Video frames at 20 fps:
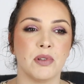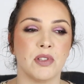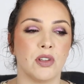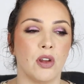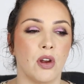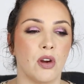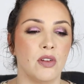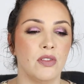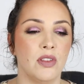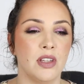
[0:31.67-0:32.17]

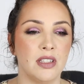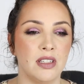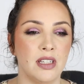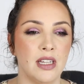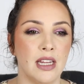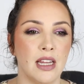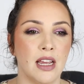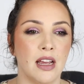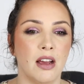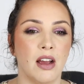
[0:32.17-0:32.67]
So this
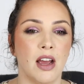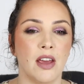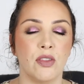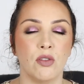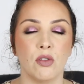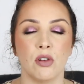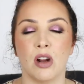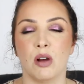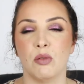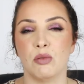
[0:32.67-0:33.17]
year I
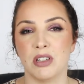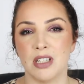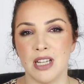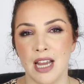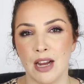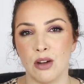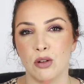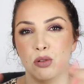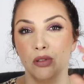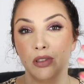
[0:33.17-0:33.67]
thought I would
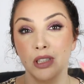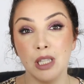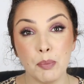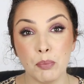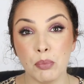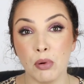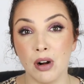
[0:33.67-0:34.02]
tackle lip